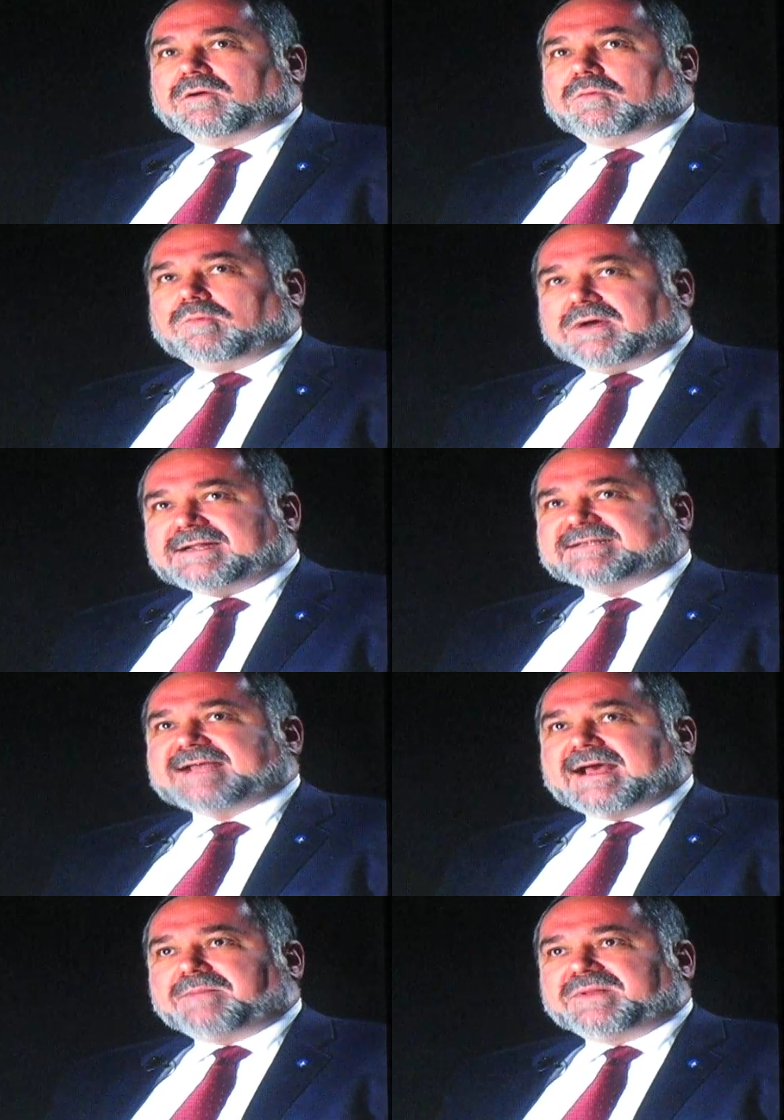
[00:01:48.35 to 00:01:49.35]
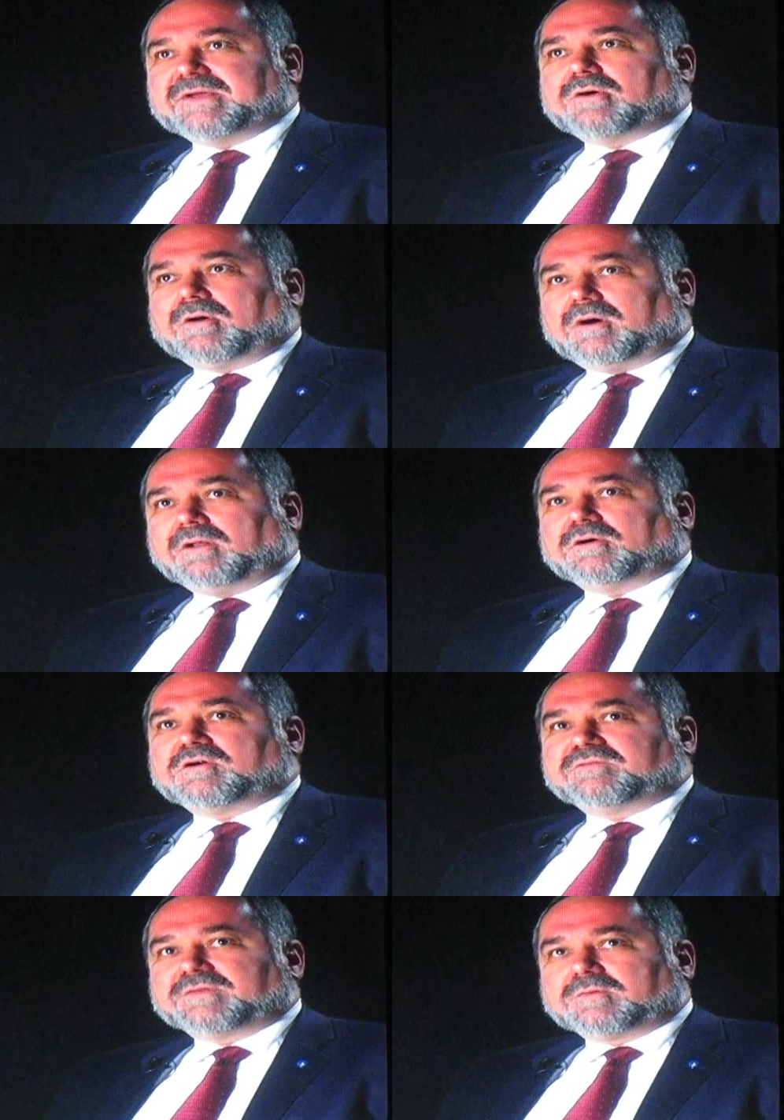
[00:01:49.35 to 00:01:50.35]
What is happening all
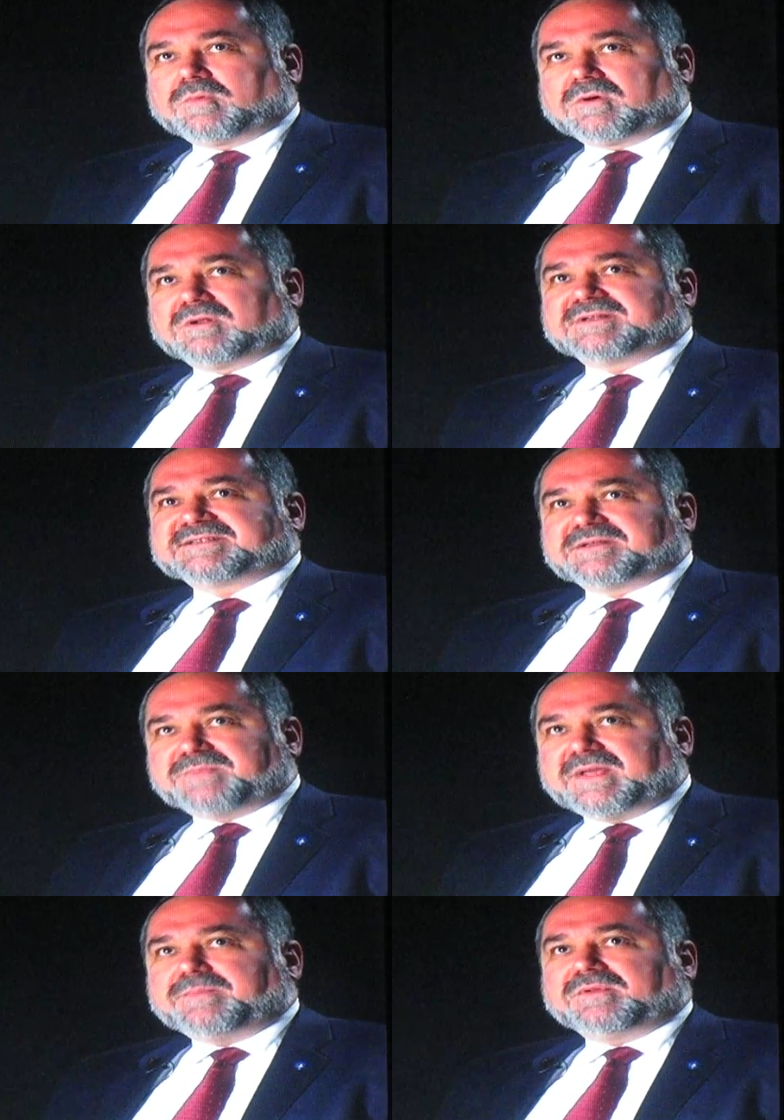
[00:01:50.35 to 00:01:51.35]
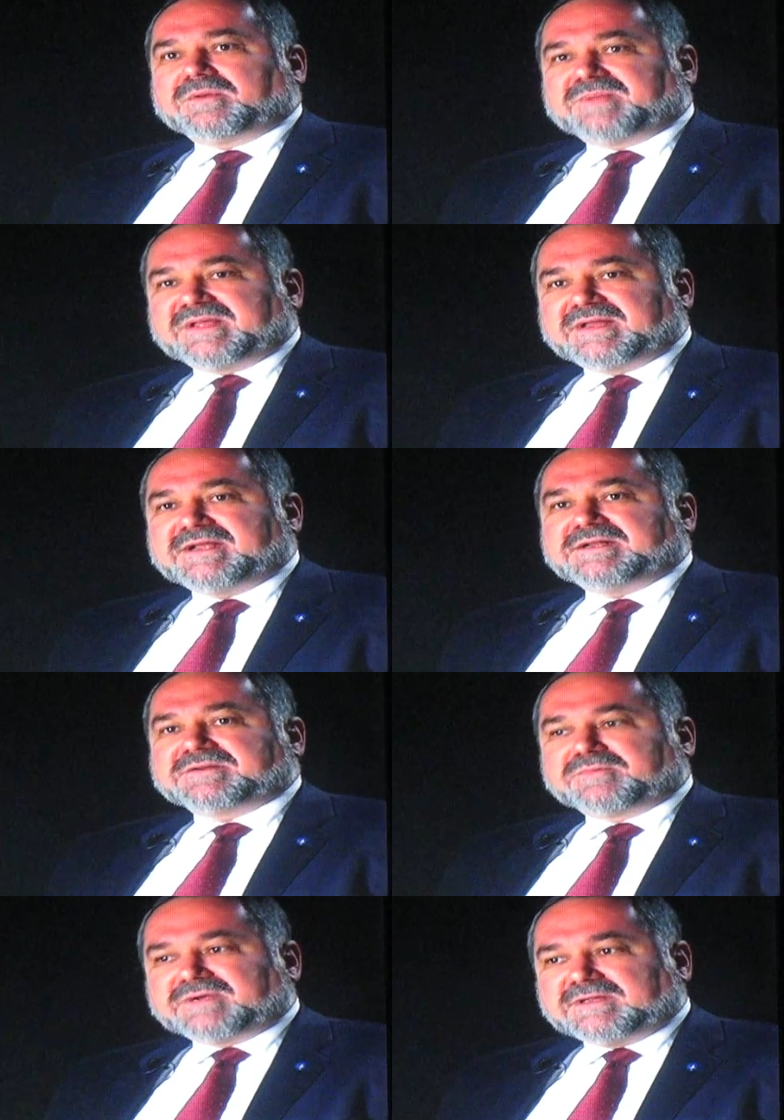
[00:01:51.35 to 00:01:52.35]
over the world is that people are beginning to
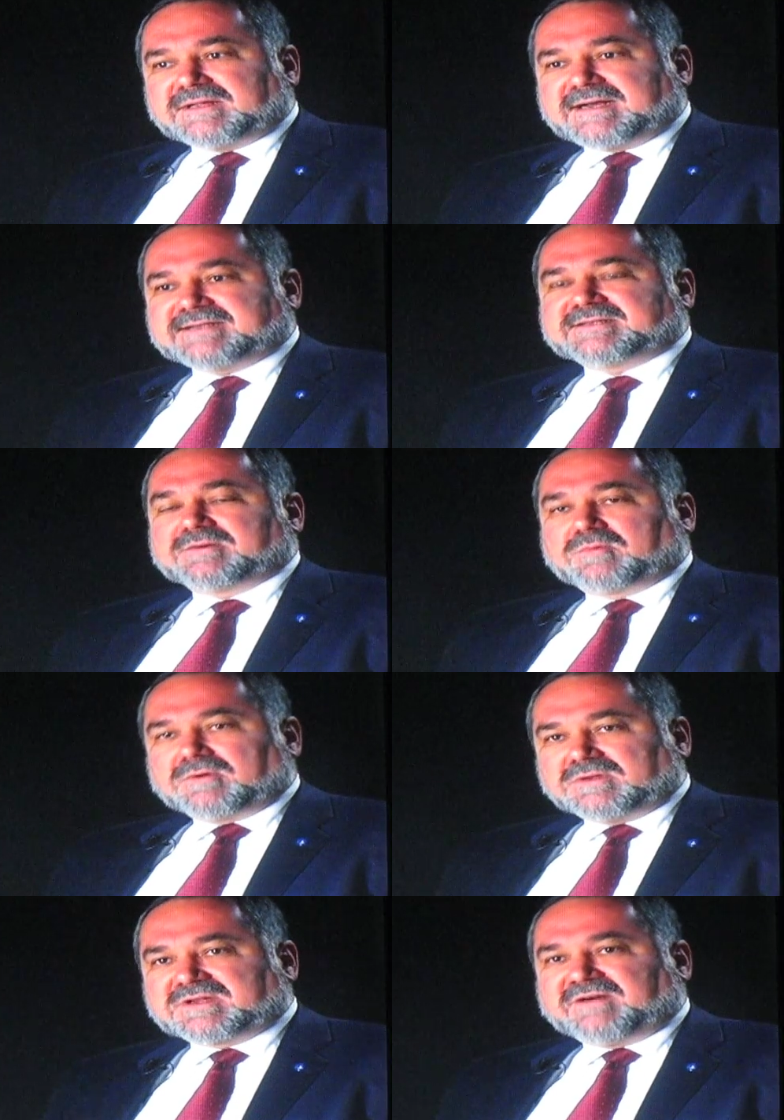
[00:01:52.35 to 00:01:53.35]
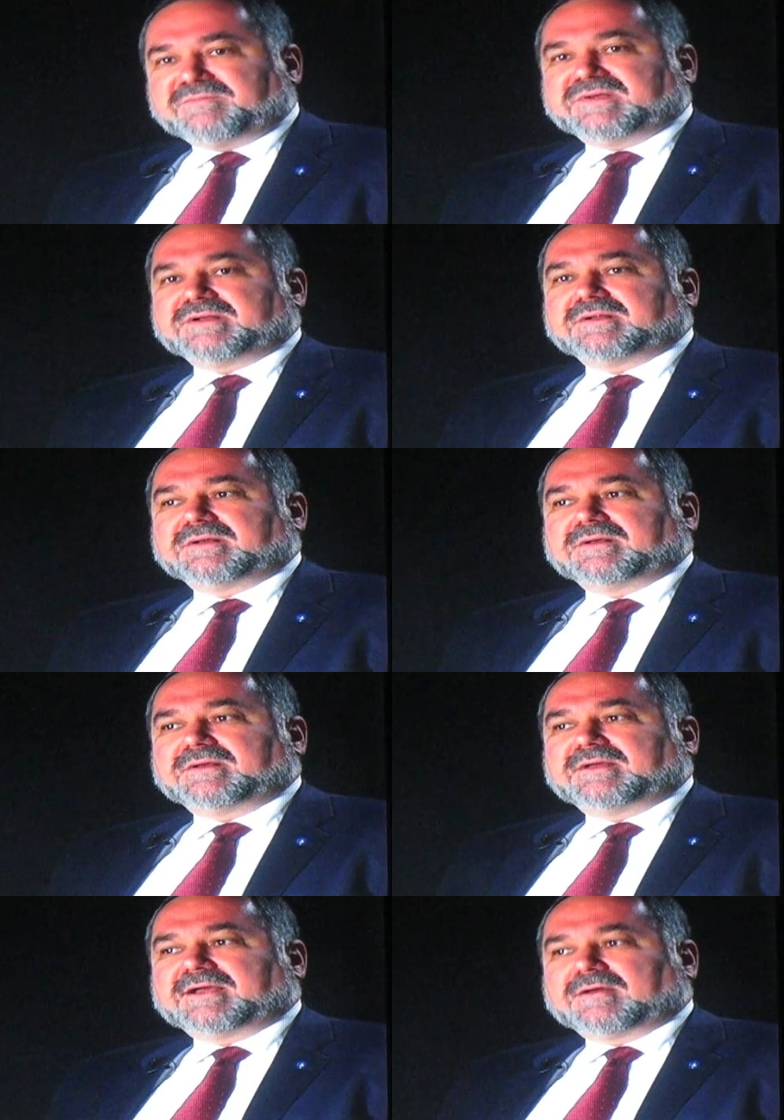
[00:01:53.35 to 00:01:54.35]
realize that world government
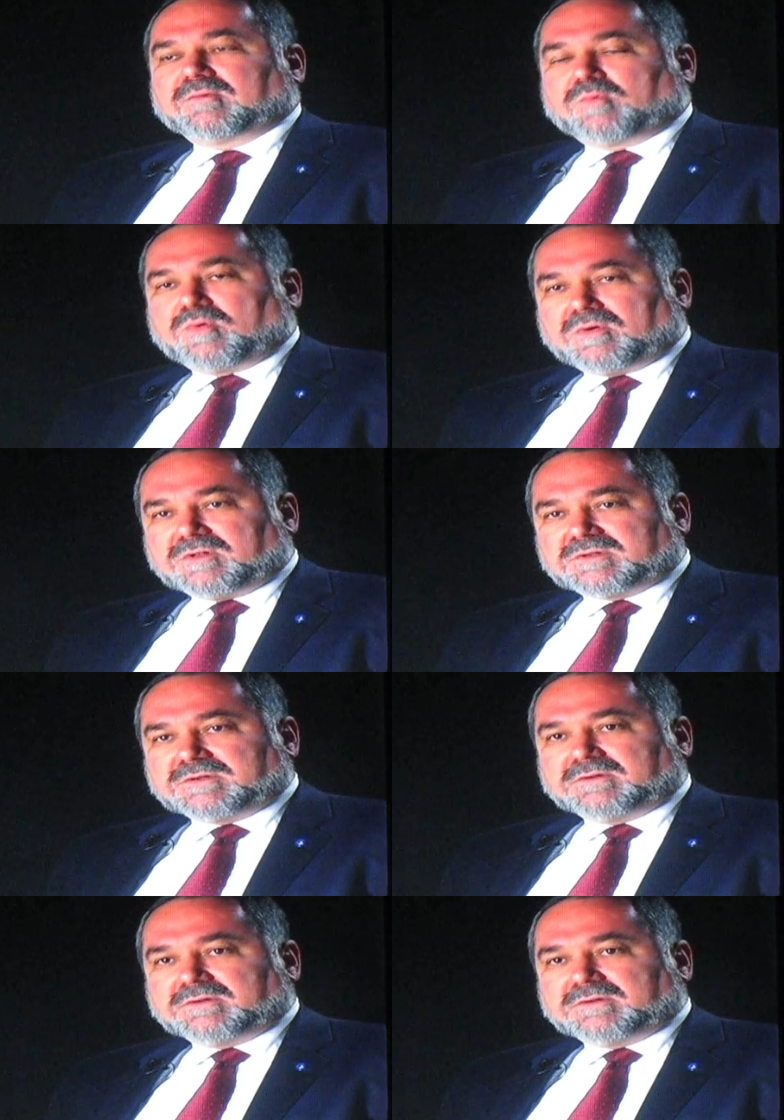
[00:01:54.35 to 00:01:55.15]
and world